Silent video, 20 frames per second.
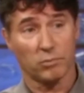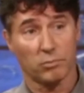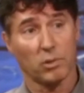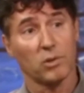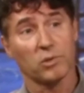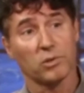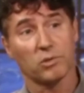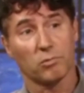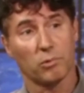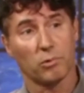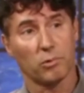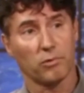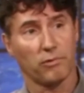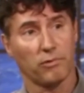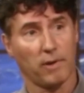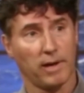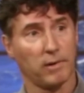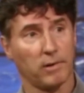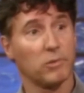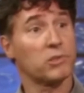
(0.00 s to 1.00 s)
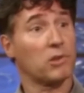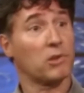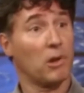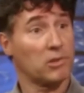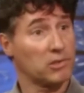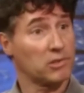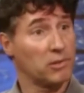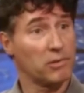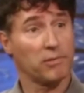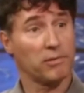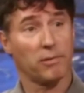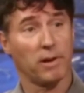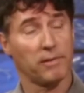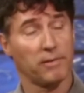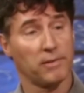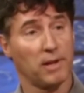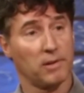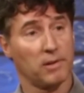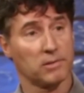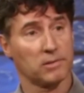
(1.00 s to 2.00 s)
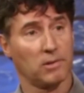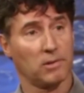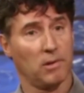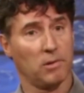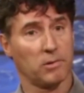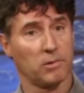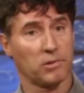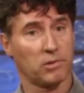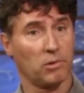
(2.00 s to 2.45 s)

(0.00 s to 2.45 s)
well as the World Finals, cost another $5,000.